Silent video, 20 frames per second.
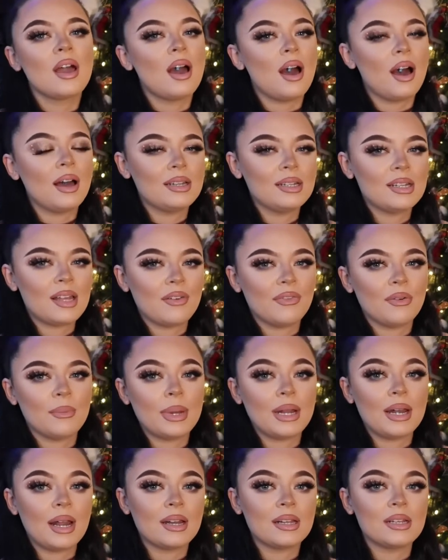I did that for my
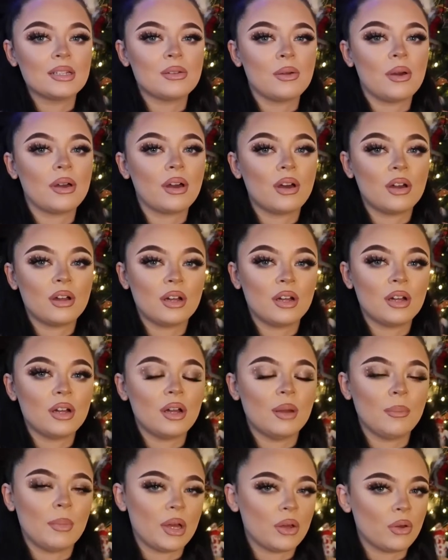nanny, so I got her
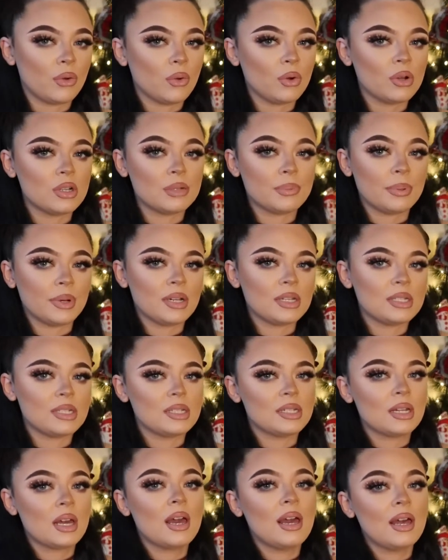a Michael Kors
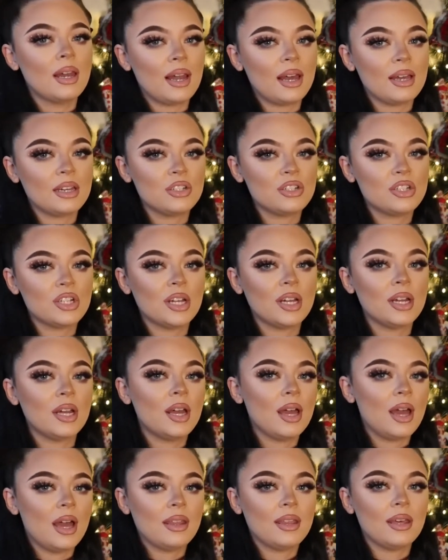purse last year,
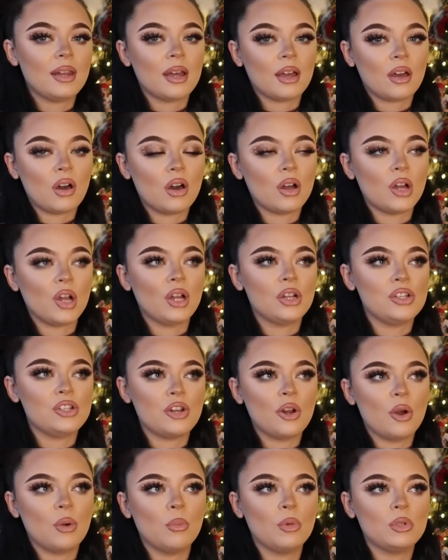and then I got her, you
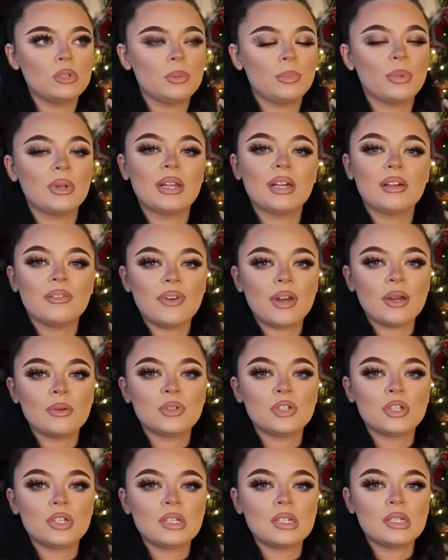know, multiple little
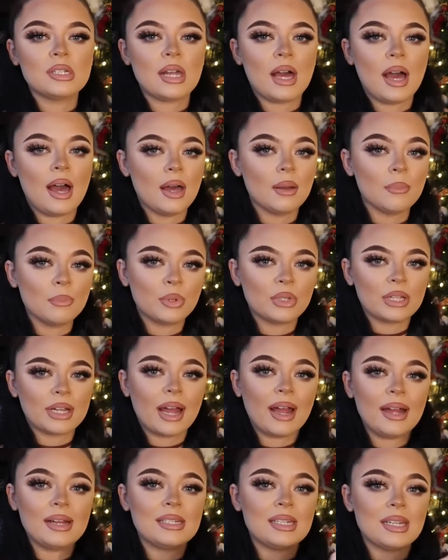vouchers and put the
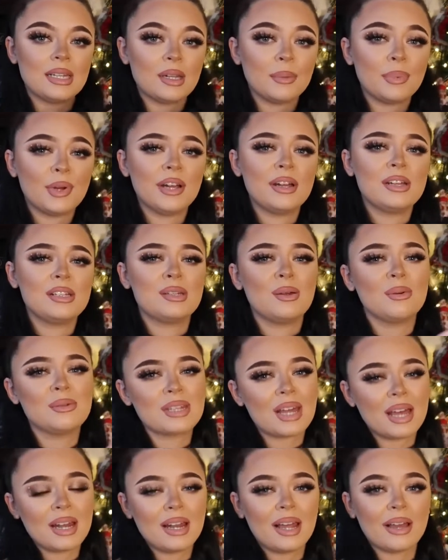cards in the purse. So it's
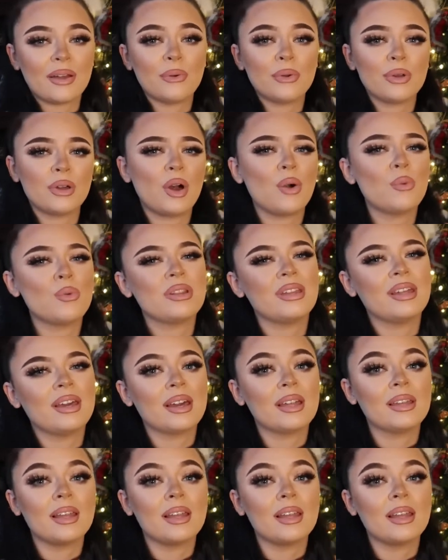kind of like, oh, you got one thing, and